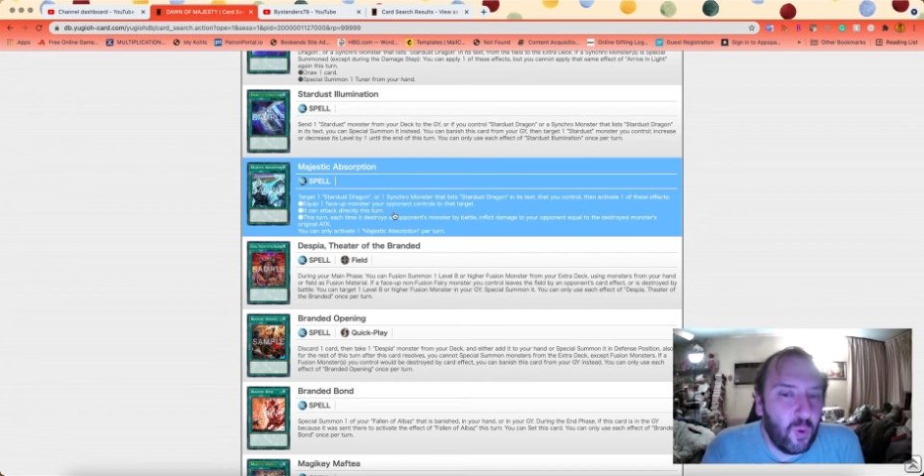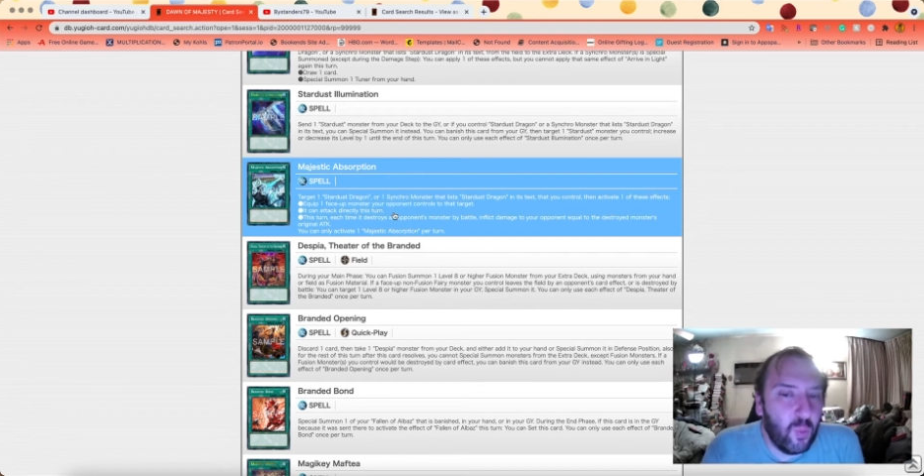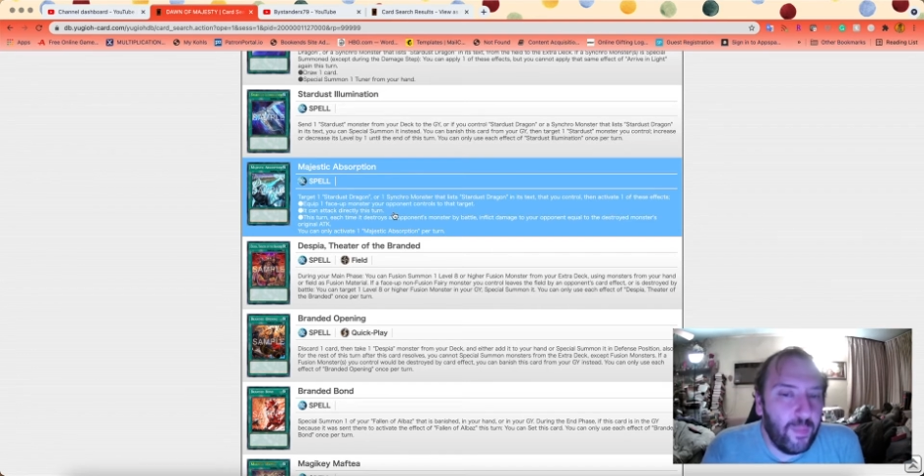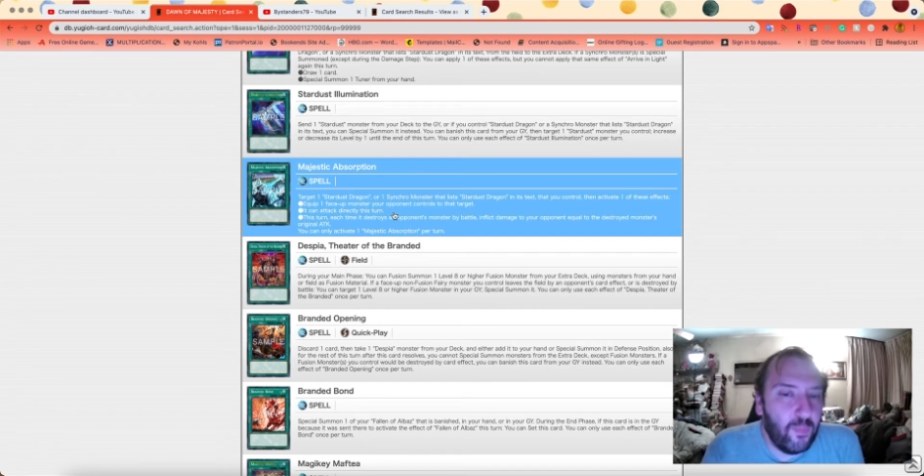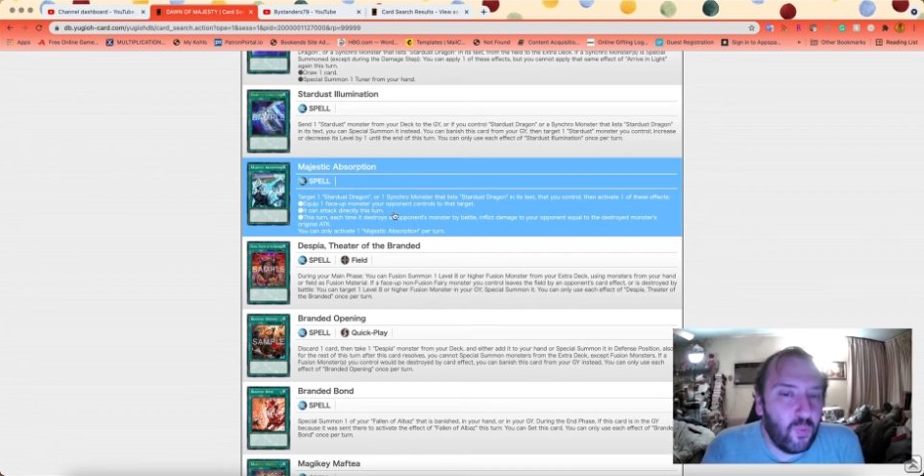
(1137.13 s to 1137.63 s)

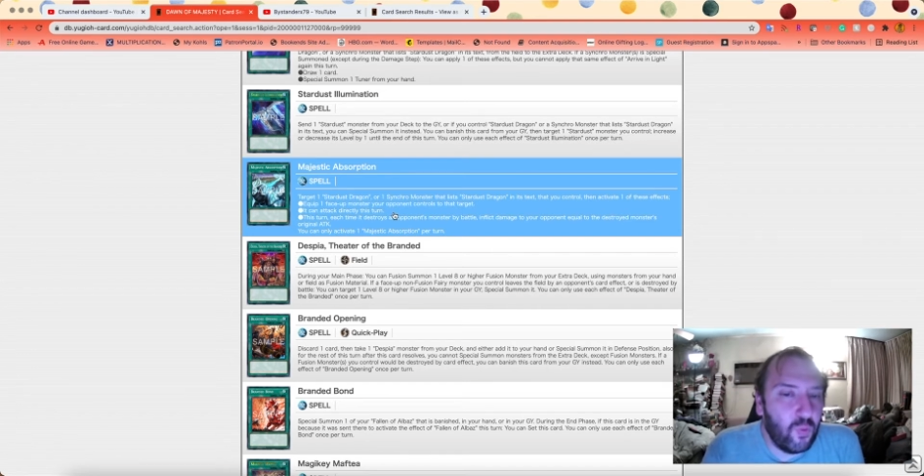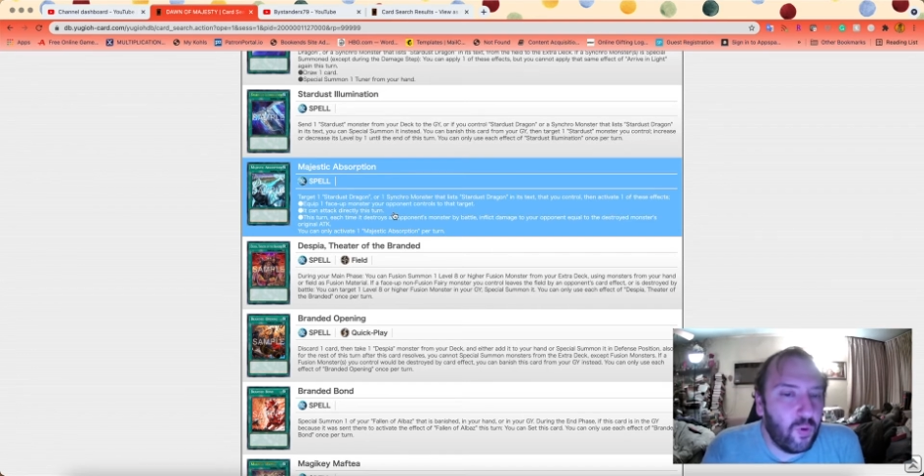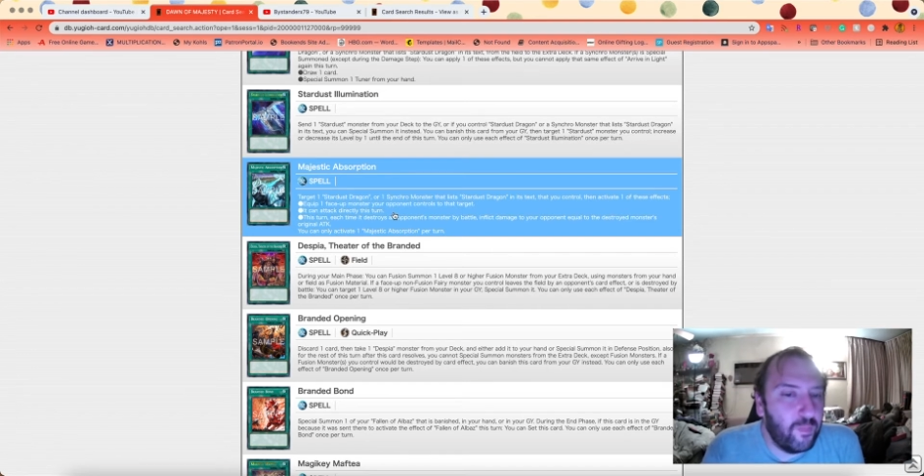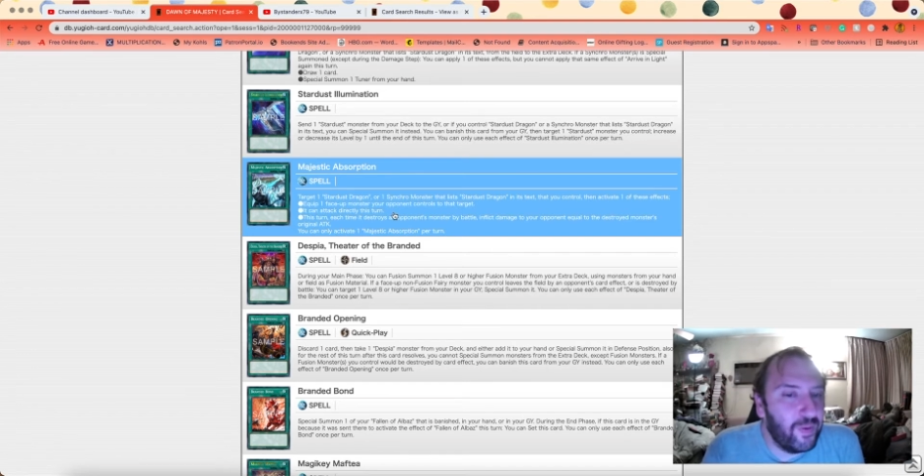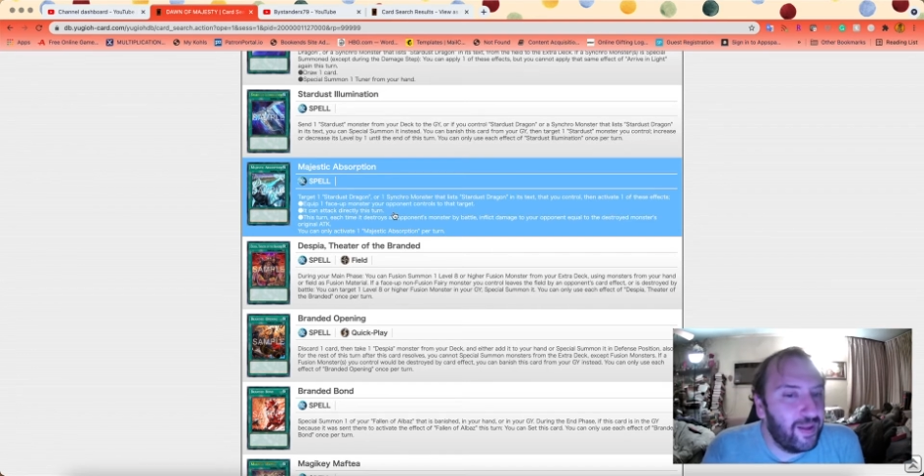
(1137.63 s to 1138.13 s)
Win War,
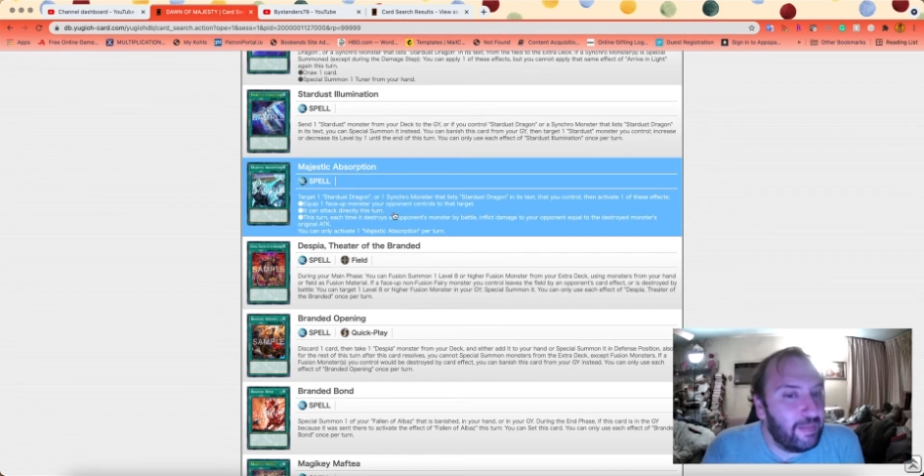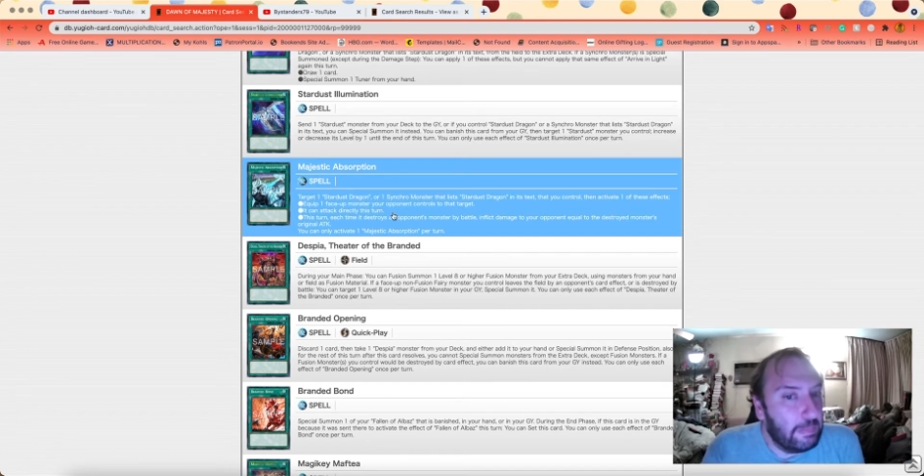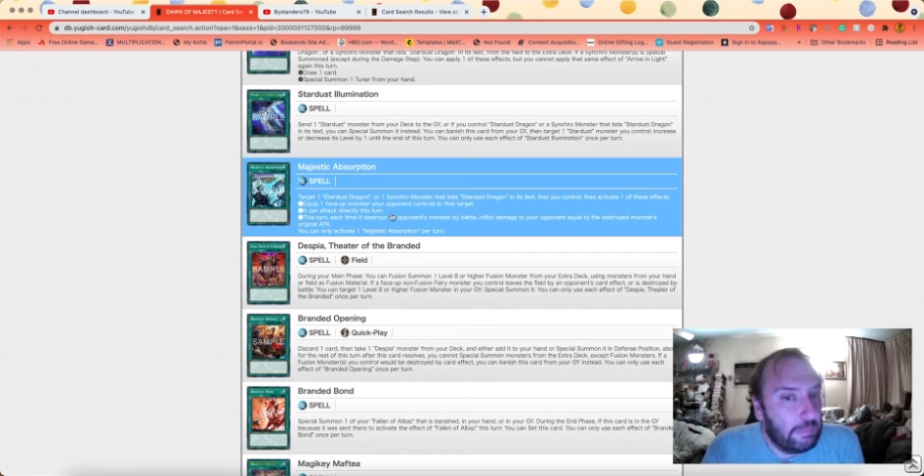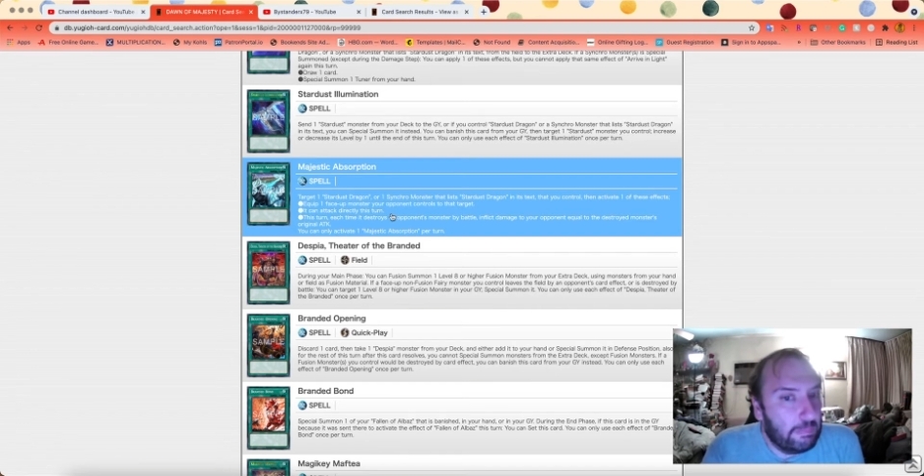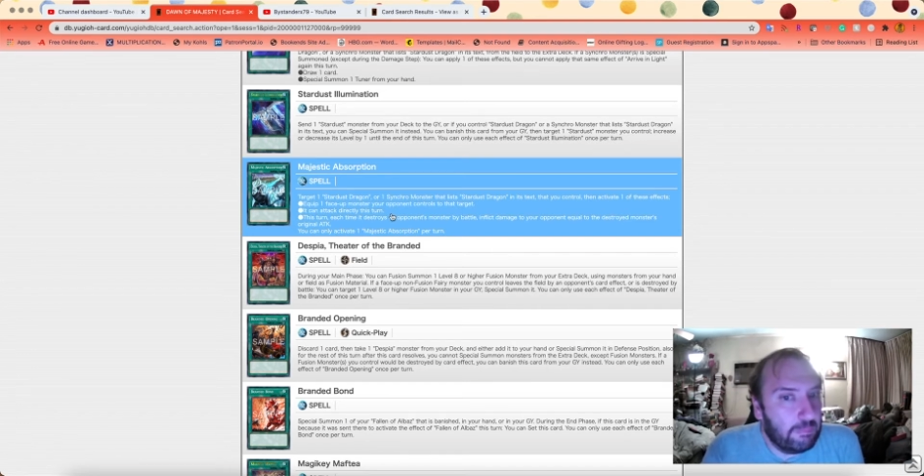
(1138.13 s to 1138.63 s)
but we